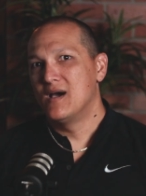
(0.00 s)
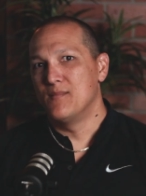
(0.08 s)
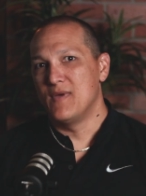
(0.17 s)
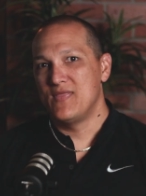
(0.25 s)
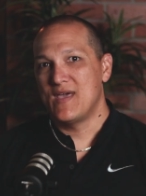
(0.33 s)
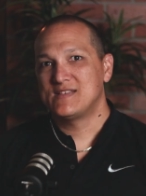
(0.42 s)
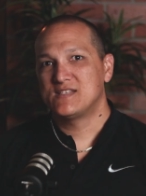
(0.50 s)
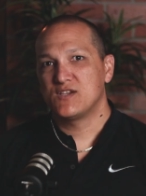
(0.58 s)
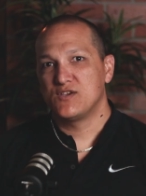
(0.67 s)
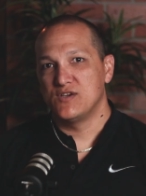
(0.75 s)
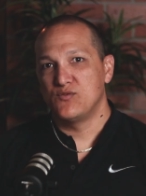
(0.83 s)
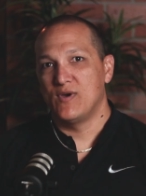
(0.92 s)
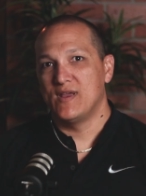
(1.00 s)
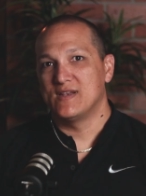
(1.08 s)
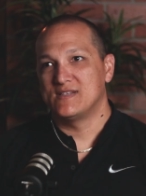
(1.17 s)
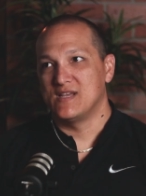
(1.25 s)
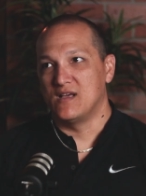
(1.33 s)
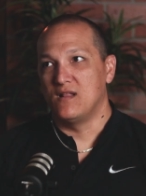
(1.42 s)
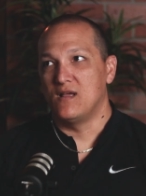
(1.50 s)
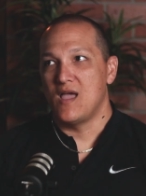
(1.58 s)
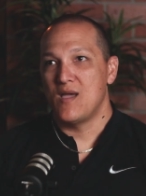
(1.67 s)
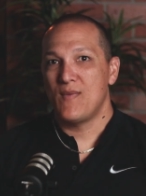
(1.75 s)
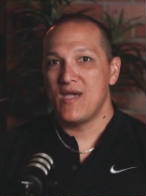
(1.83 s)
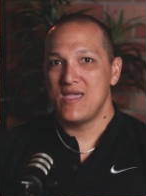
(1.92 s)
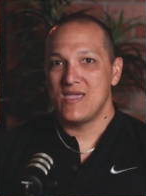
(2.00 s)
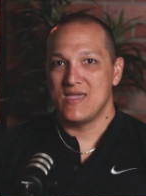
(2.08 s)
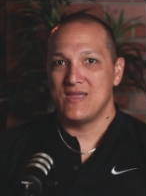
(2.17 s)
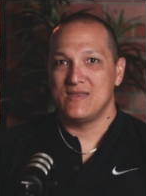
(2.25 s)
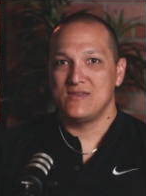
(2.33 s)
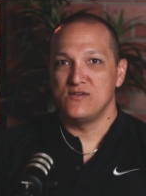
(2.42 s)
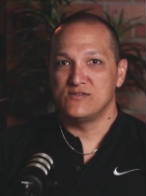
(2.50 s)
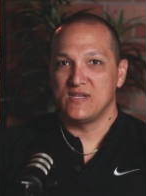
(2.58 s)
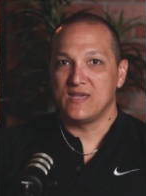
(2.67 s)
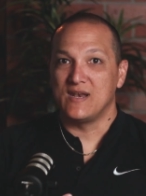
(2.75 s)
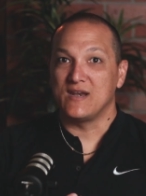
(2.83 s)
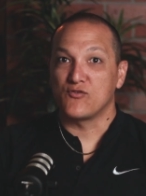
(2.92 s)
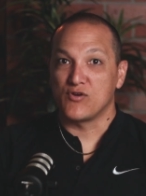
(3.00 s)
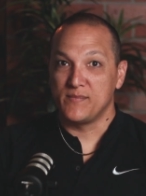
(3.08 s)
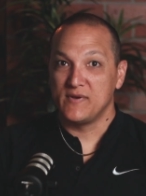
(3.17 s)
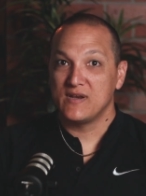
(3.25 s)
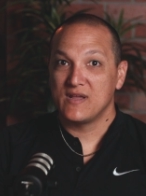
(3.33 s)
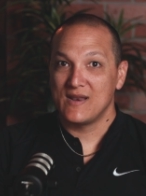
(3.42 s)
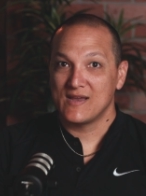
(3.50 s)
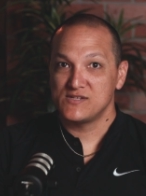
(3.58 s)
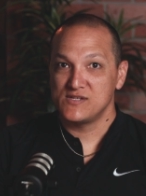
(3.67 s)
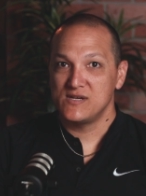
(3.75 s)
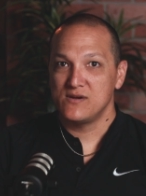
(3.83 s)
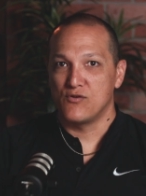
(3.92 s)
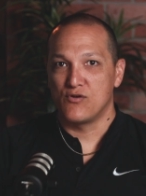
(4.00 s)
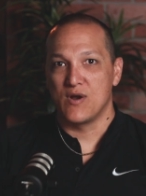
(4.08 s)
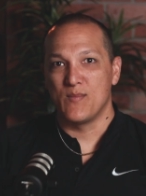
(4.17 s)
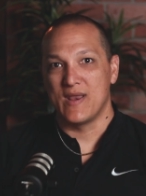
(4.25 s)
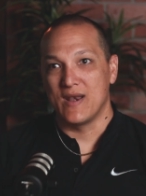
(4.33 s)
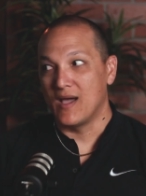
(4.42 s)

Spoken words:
And that's a good way to tell, am I using an encrypted connection or am I